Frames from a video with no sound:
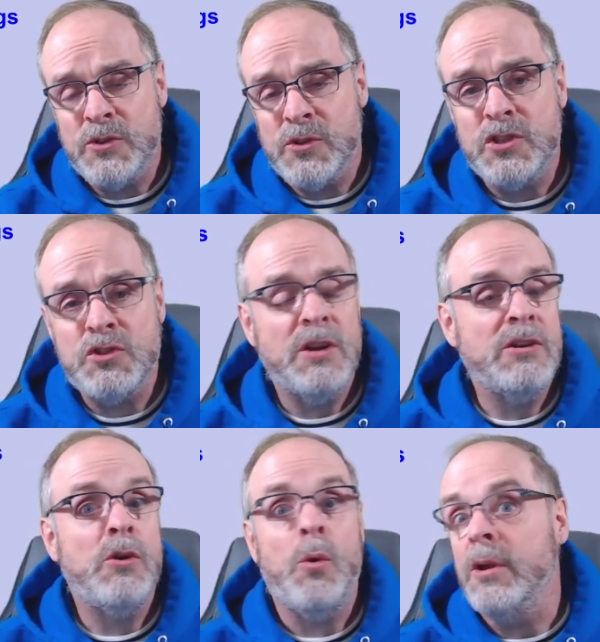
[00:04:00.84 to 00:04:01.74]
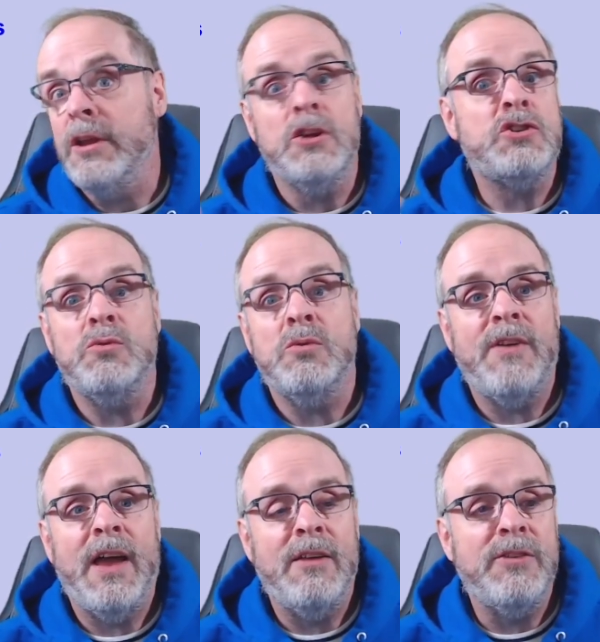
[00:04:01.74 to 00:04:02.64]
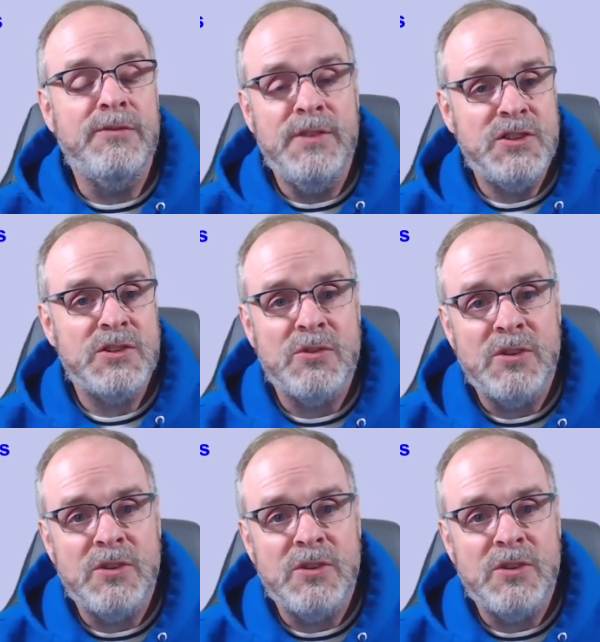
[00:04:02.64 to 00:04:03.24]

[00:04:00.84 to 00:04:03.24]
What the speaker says: are constructed, or an issue of how the physics